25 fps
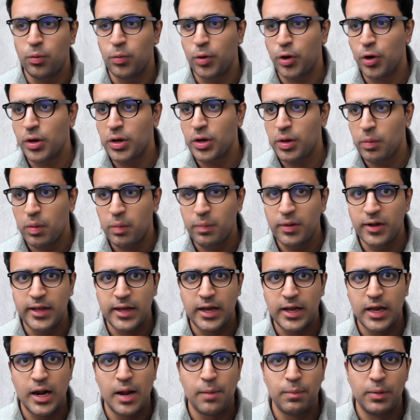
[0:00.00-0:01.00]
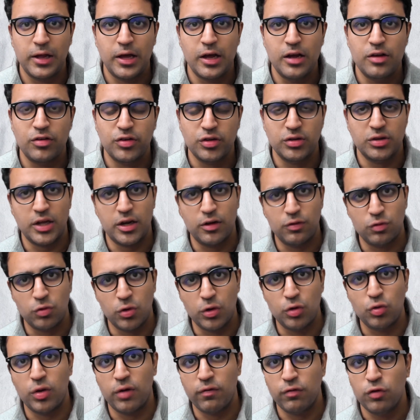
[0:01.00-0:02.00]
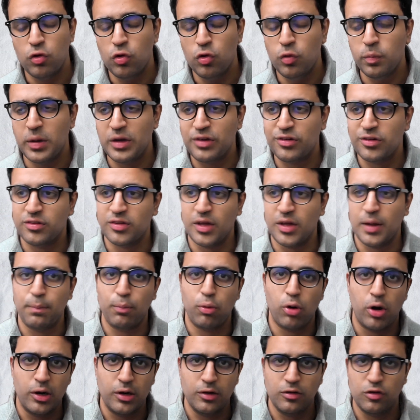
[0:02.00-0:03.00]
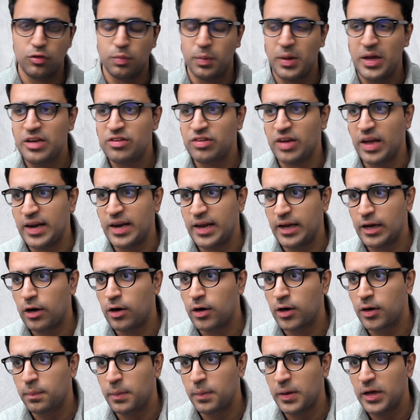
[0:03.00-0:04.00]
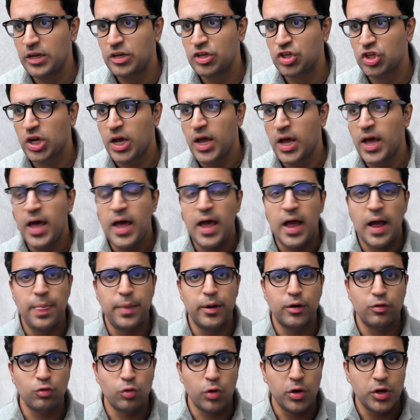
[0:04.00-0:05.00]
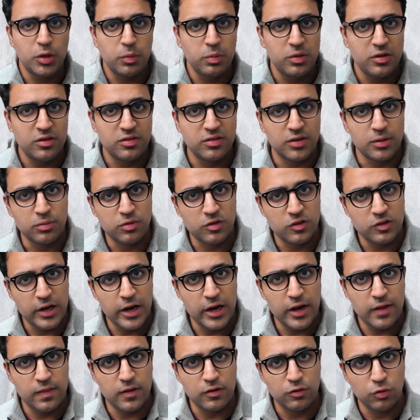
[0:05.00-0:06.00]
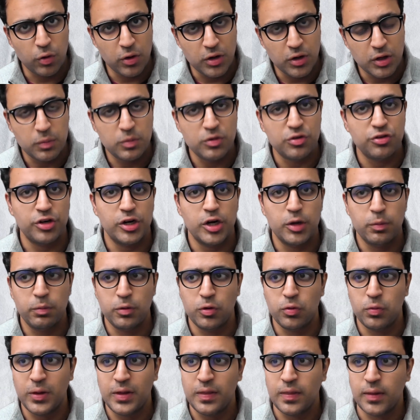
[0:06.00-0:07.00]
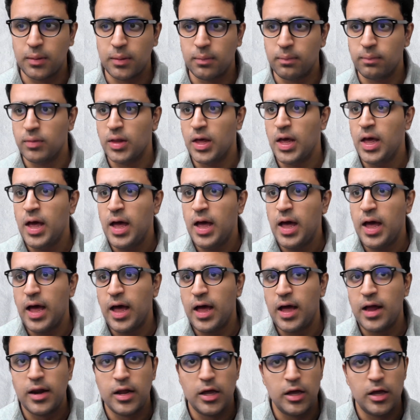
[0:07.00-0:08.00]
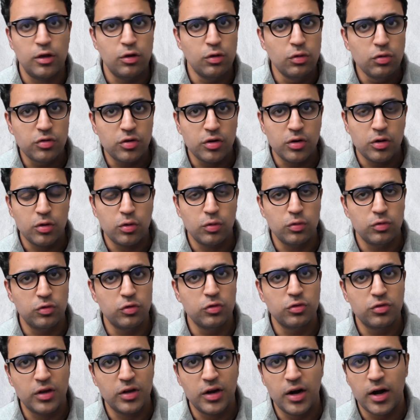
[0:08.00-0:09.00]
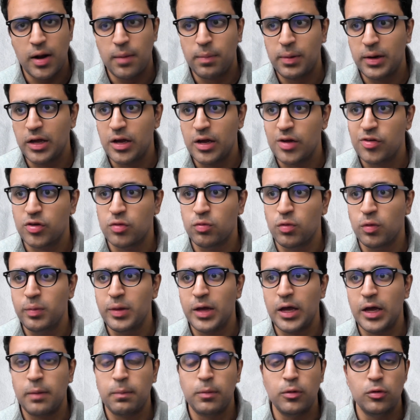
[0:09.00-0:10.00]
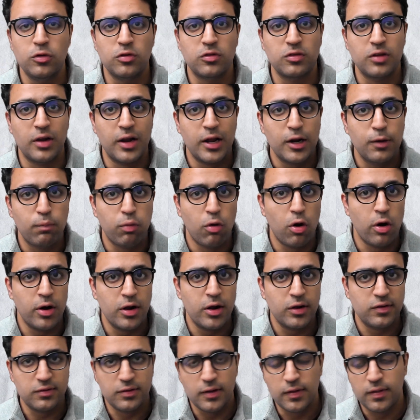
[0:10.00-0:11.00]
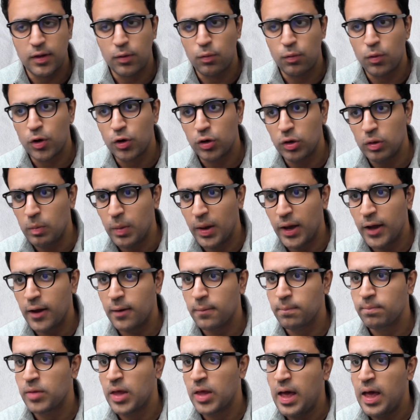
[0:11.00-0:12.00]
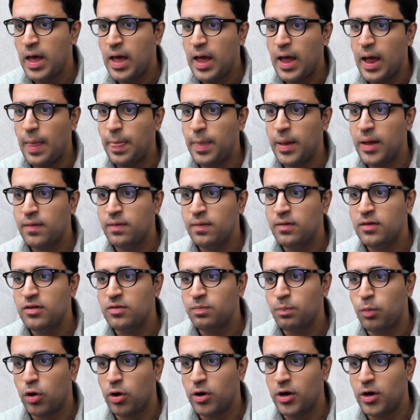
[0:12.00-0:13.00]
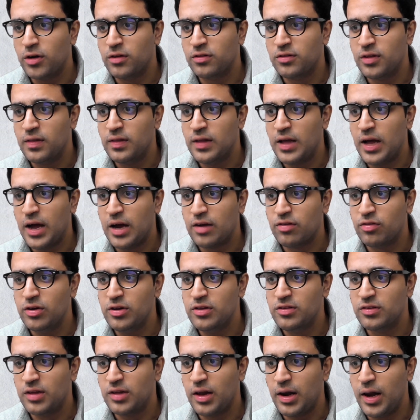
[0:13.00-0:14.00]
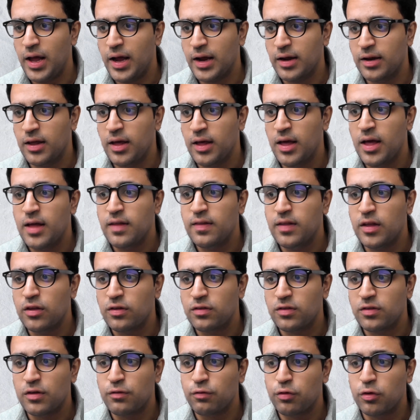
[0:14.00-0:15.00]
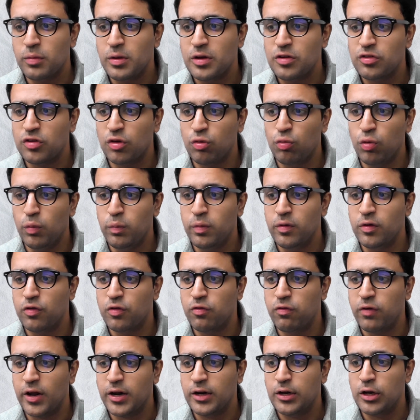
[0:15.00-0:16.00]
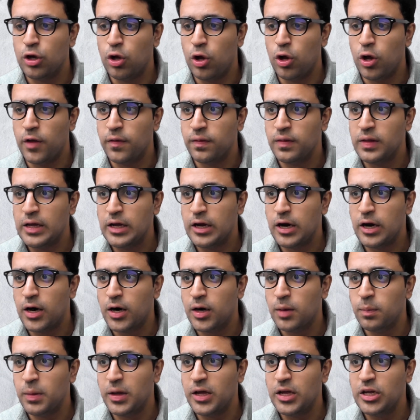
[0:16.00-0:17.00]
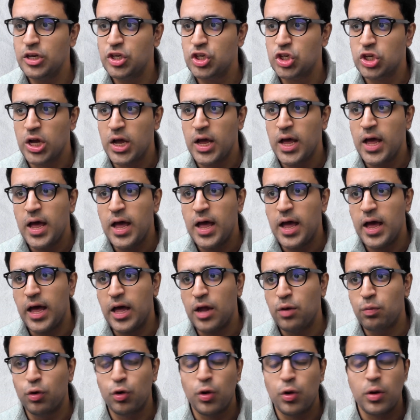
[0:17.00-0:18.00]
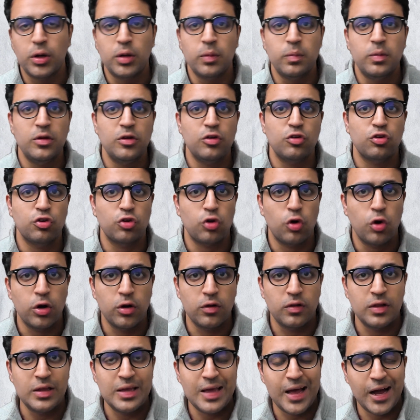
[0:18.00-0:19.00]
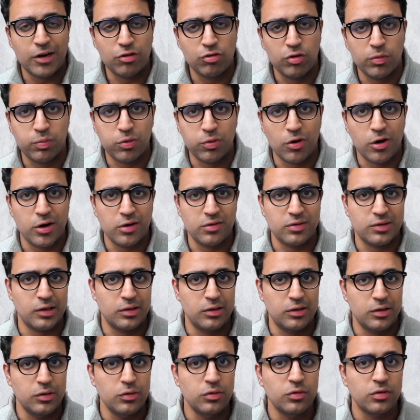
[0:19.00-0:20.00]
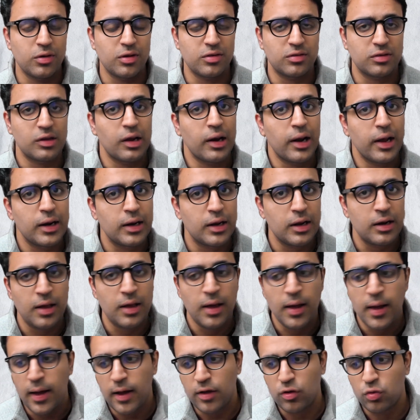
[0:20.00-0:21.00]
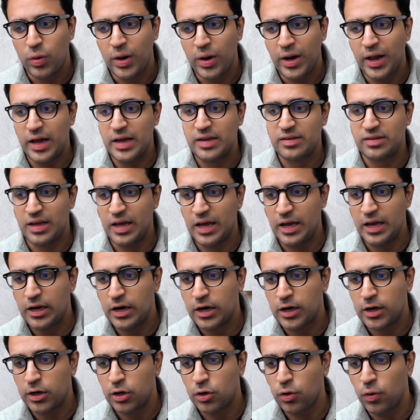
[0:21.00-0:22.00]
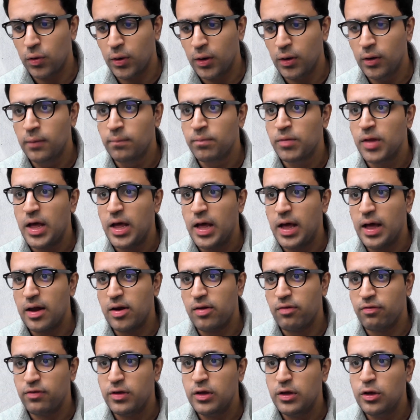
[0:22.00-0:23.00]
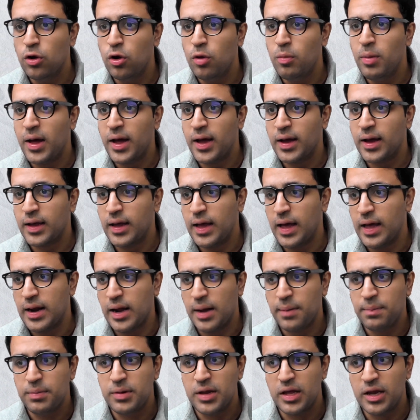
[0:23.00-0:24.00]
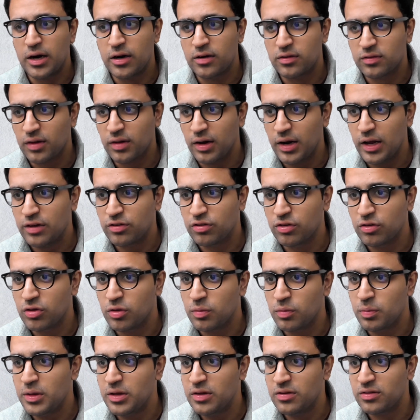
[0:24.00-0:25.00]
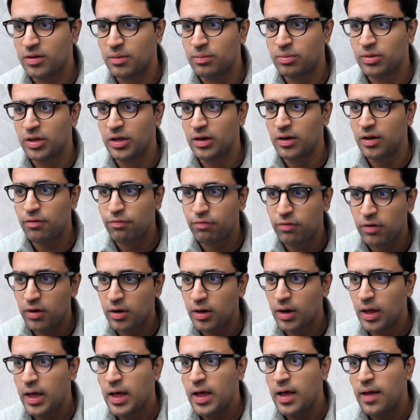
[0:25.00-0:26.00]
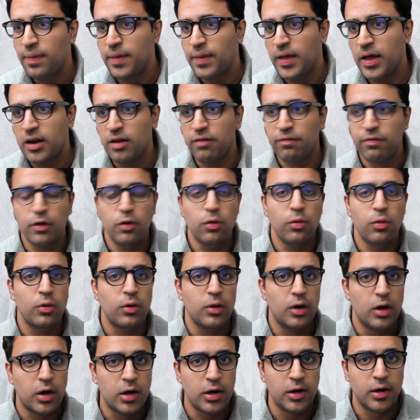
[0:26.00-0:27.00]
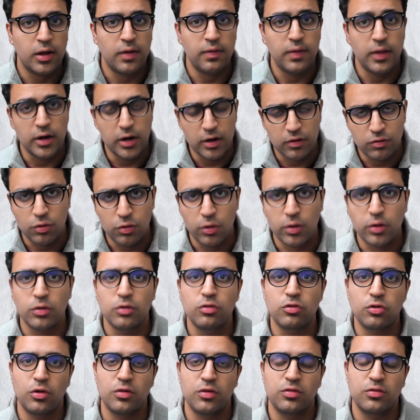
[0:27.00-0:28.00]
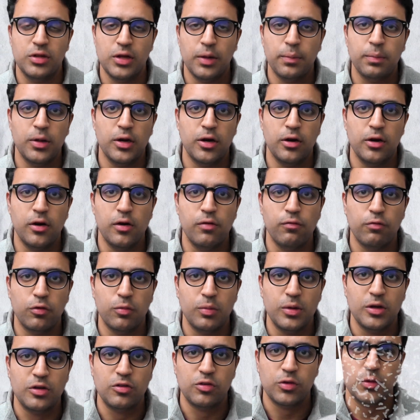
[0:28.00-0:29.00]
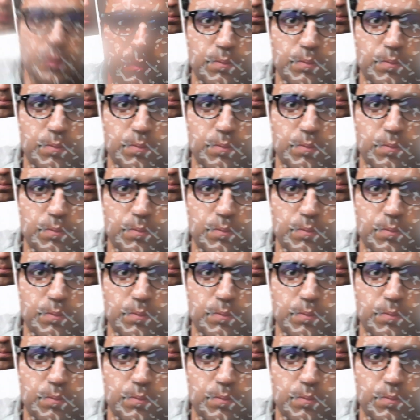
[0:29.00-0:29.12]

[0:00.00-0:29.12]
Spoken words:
we're going to be building an application that is going to have two pages, a products page and a cart page, and there's going to be some state that's going to be shared between them, and a user who's using our application will be able to select products that they want to buy, and then these products that they actually select, this information will be reflected on the cart page, and we're going to be shown the actual products that the user has selected as well as a cart total. And if we go back and update our selection to be something different, then if we go to cart, then it's going to show us the updated information.